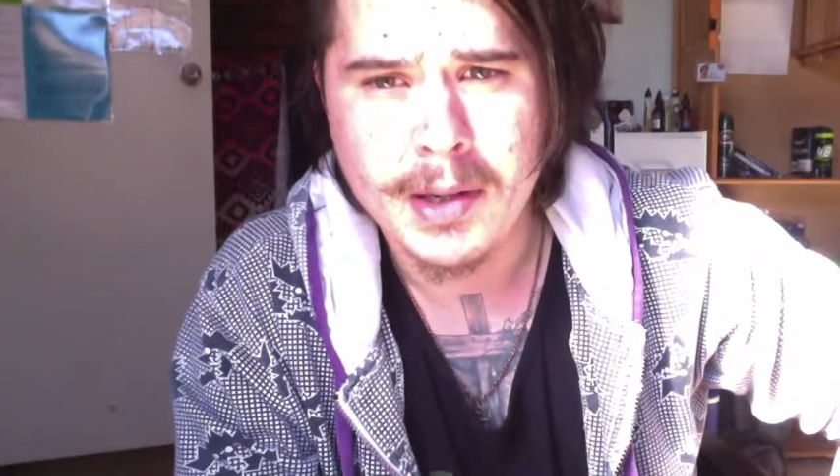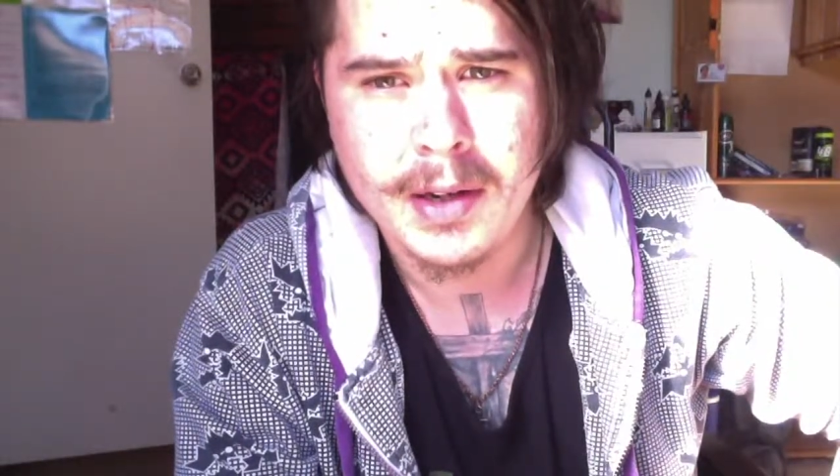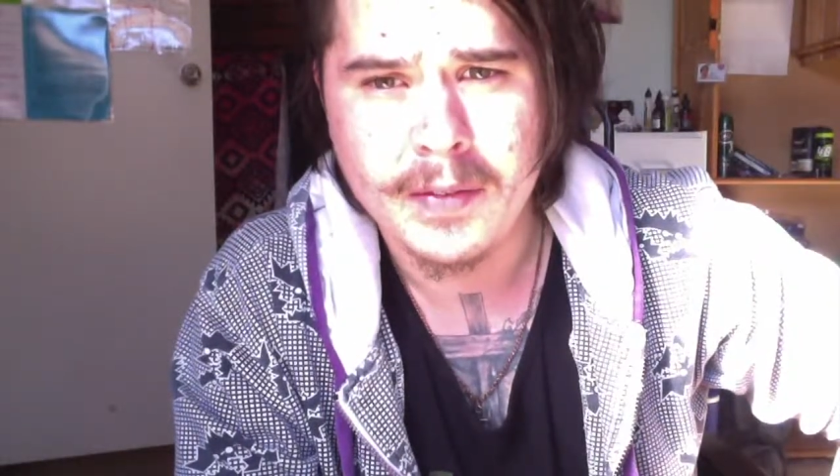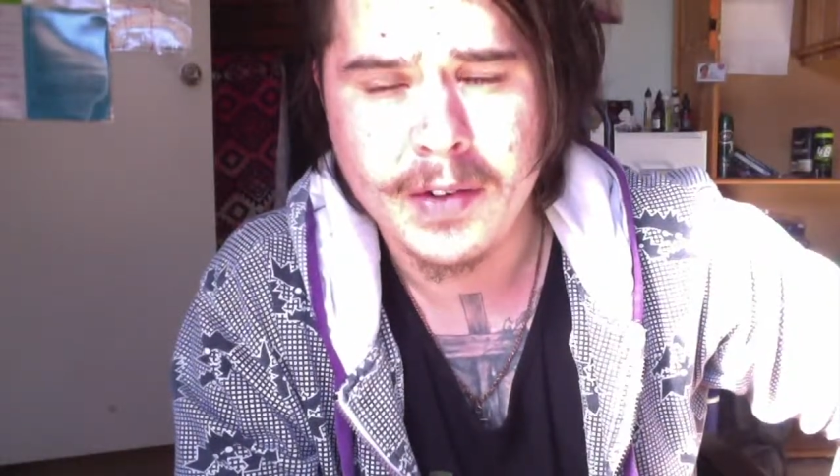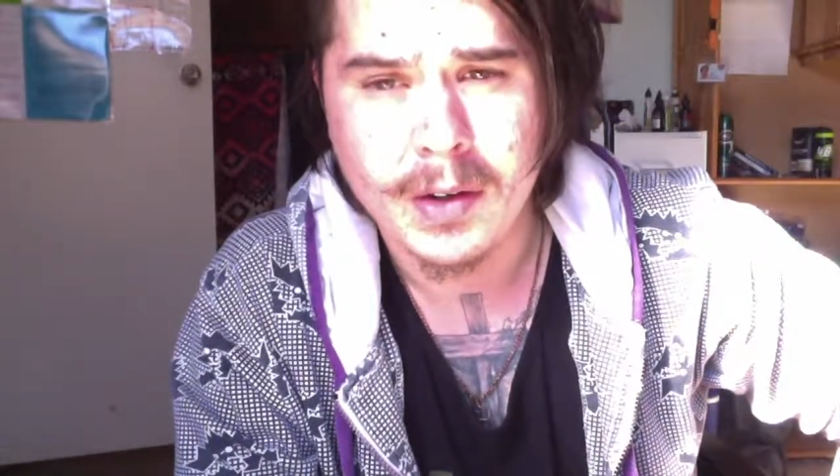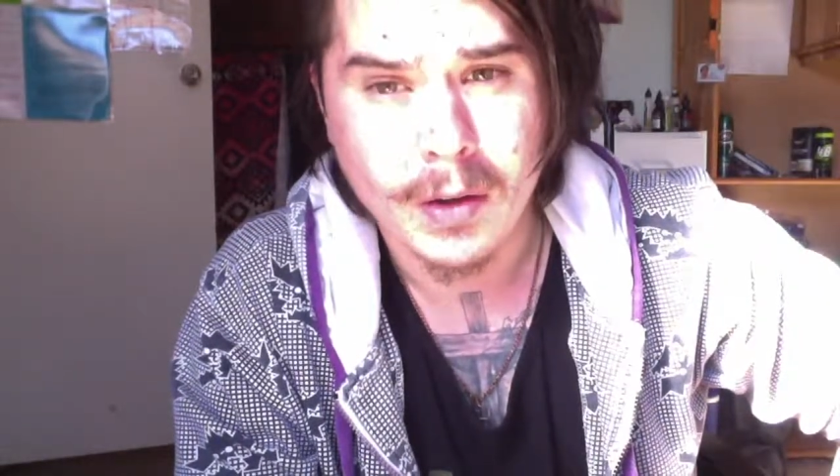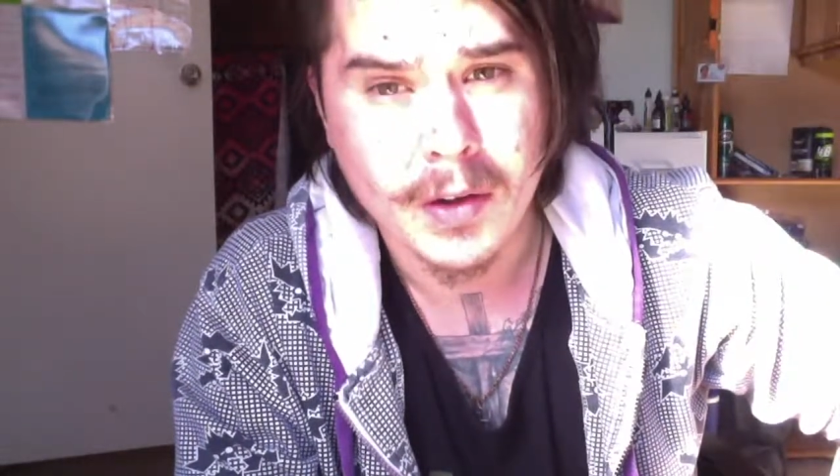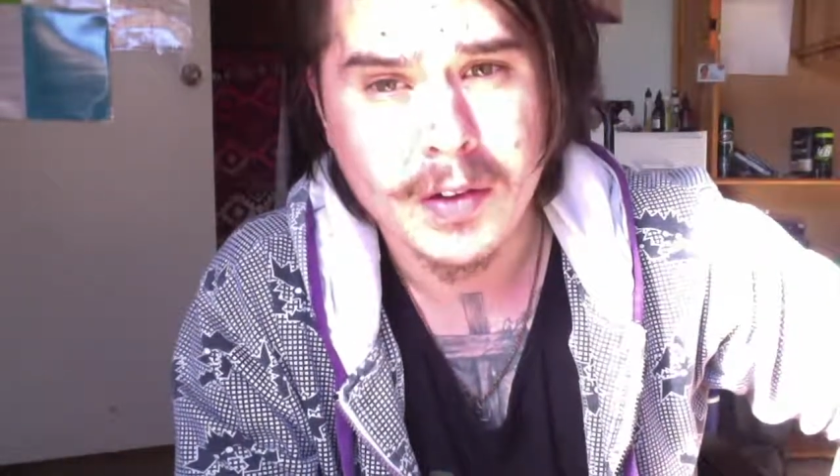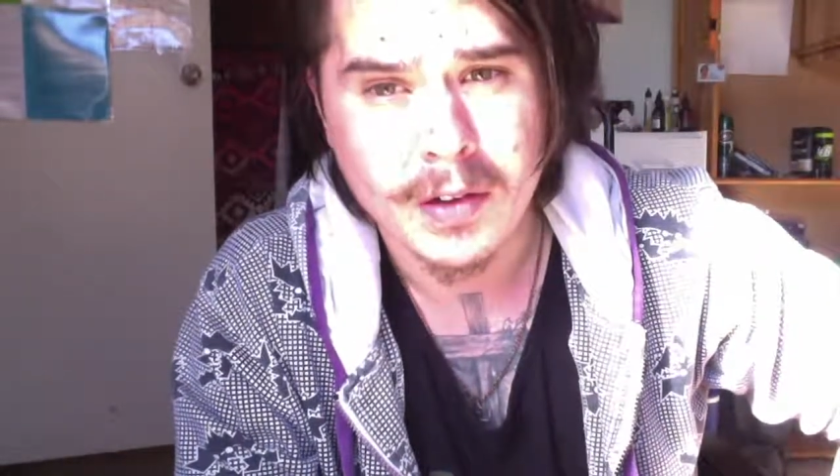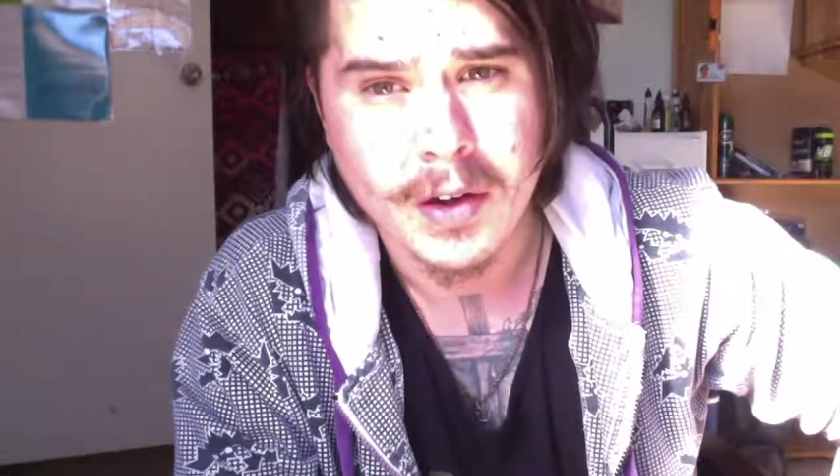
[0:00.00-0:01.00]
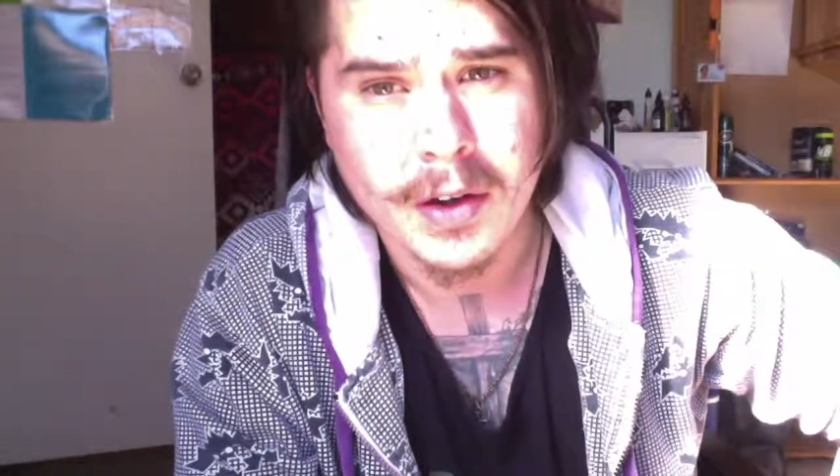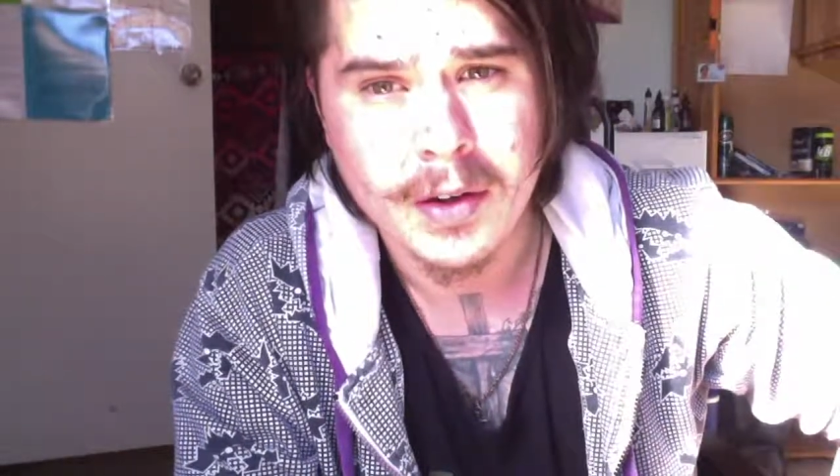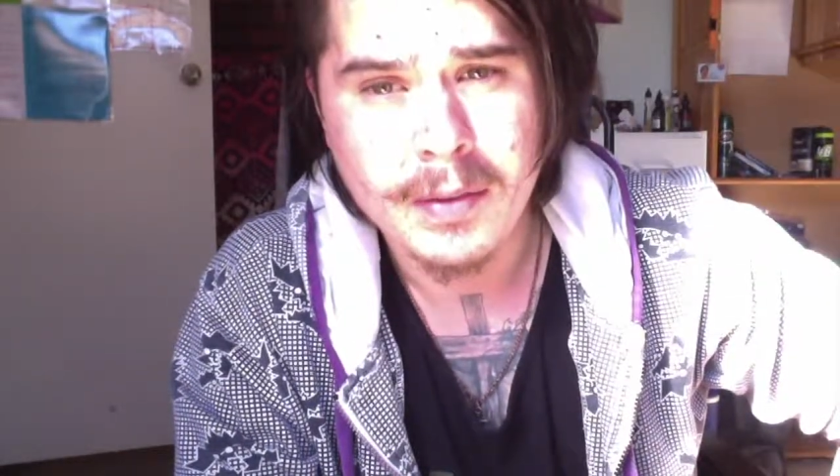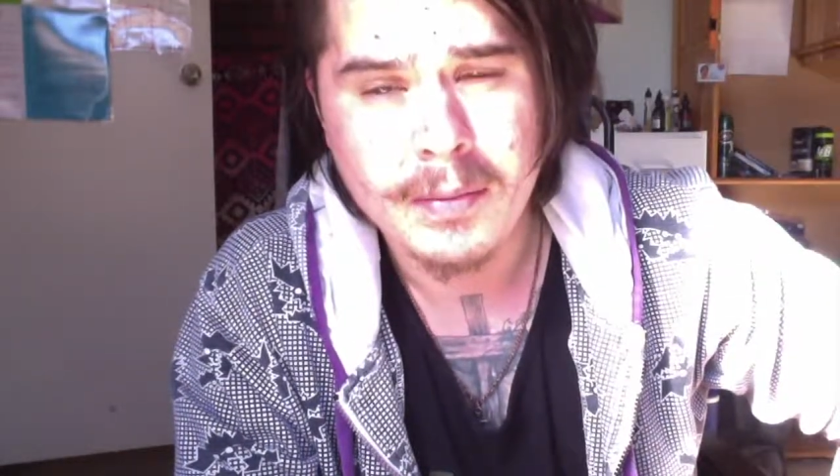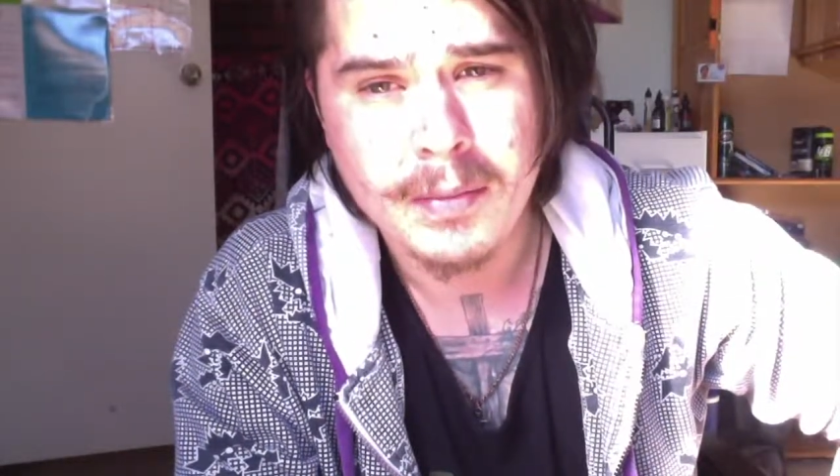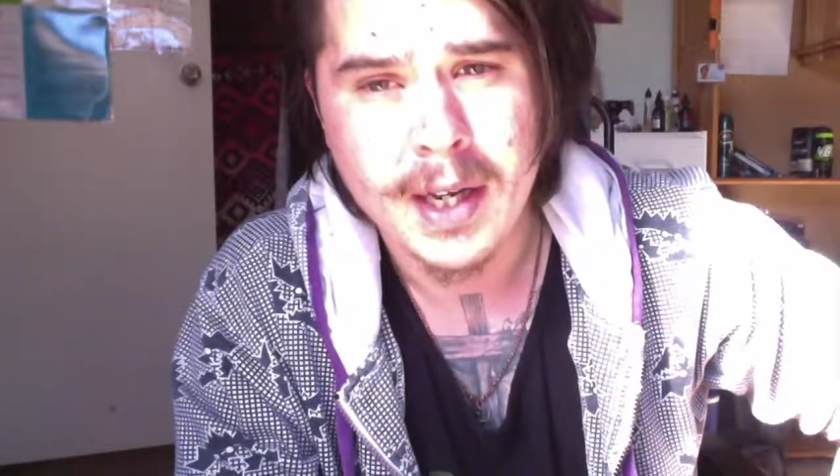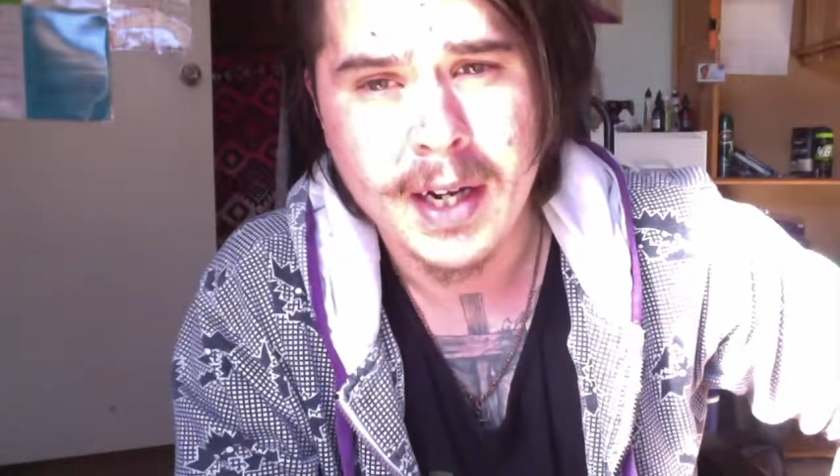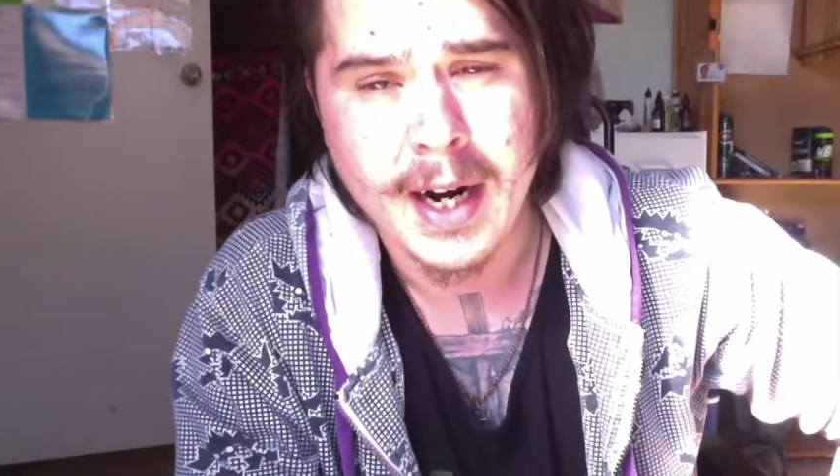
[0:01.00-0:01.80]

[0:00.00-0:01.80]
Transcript: I've got a lot to learn, and